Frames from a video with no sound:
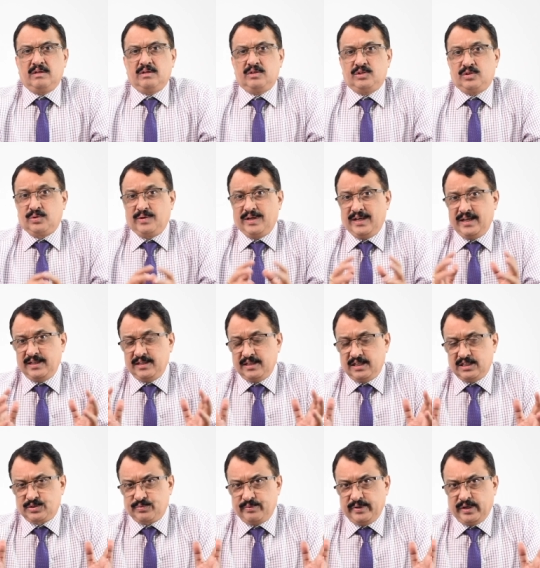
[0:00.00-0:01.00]
Today in
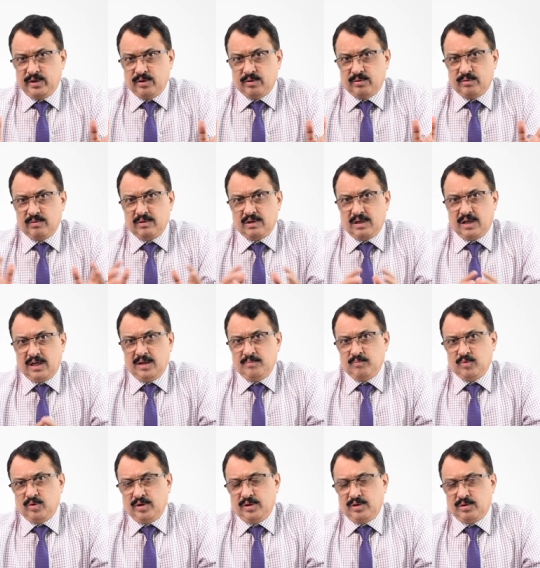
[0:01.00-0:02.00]
this video, I am
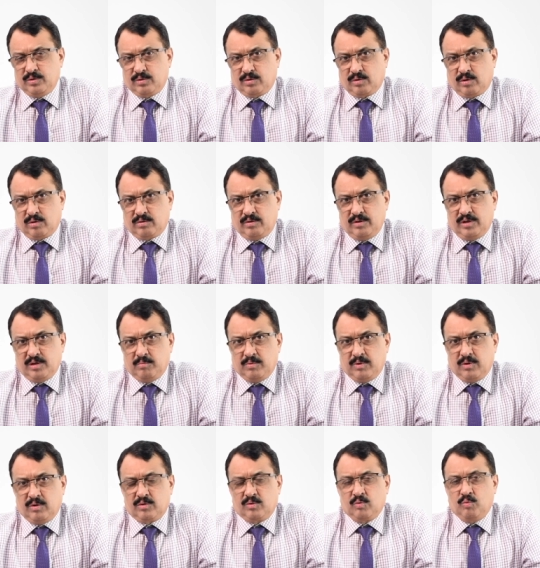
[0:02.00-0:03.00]
going to talk to you
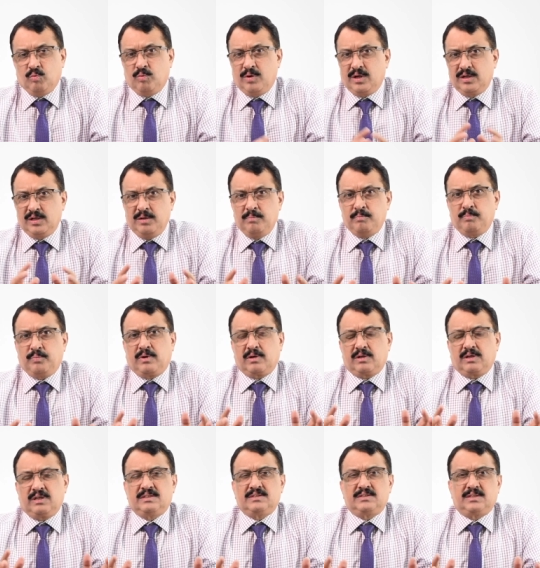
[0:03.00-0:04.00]
about one
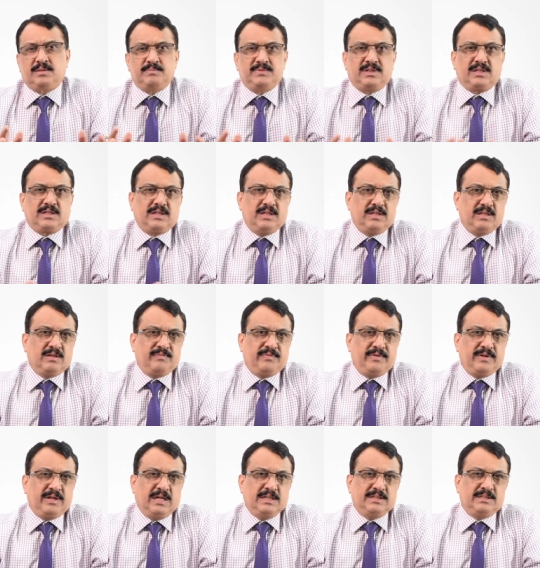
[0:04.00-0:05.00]
important subject in the
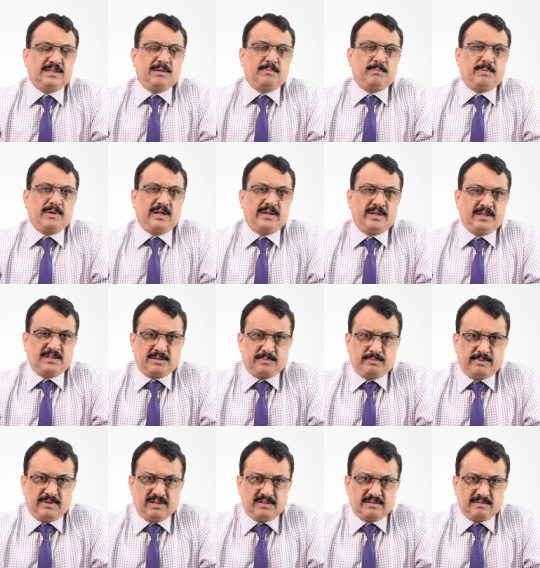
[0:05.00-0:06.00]
financial planning
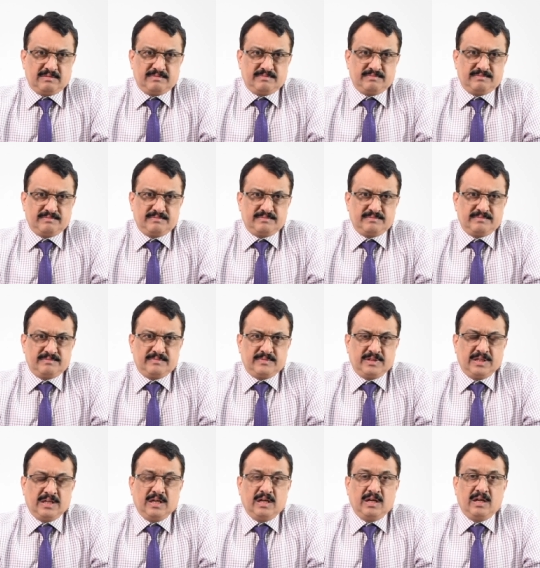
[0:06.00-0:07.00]
space.
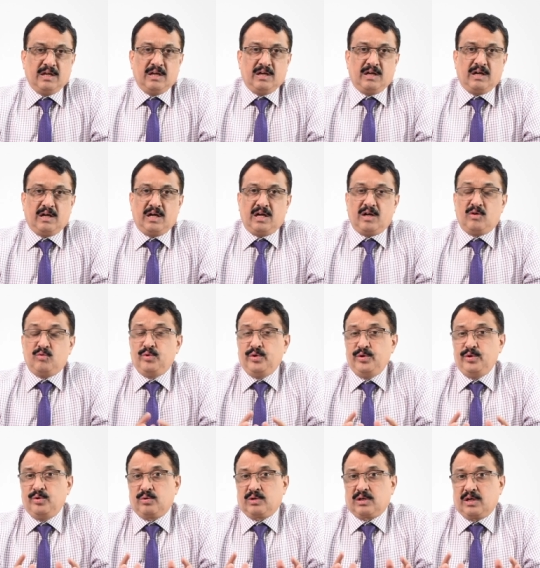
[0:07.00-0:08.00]
How do
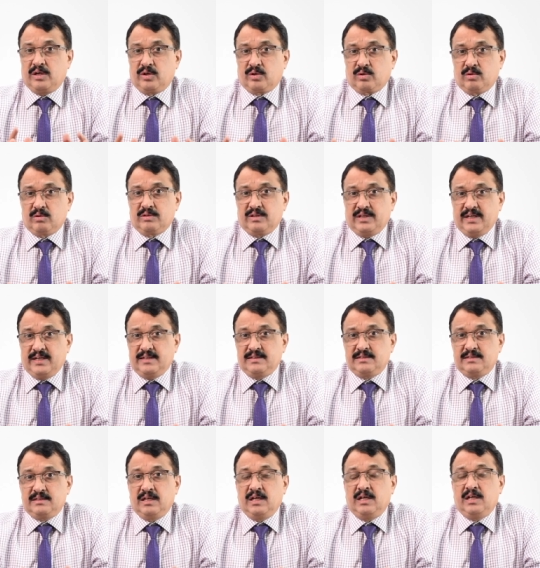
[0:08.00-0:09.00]
you control
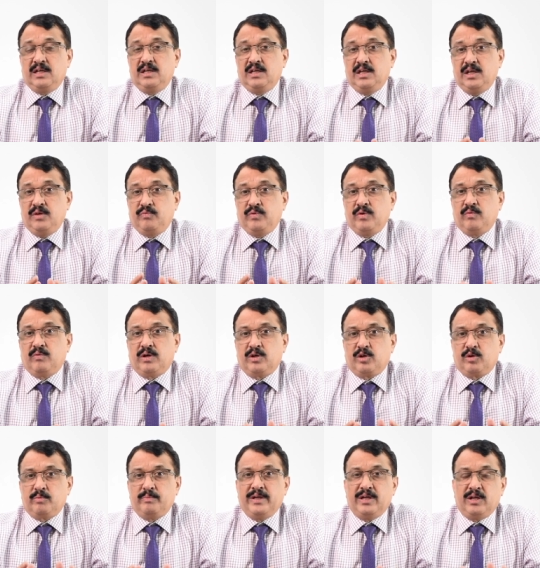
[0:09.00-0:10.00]
things if you were to
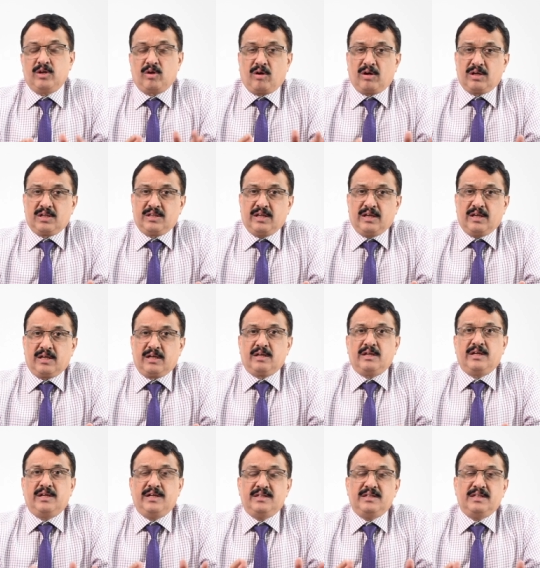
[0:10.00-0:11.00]
be not there
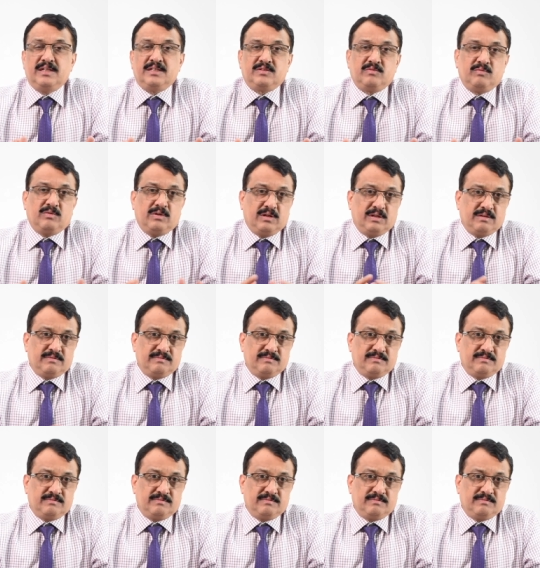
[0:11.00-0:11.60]
in this world?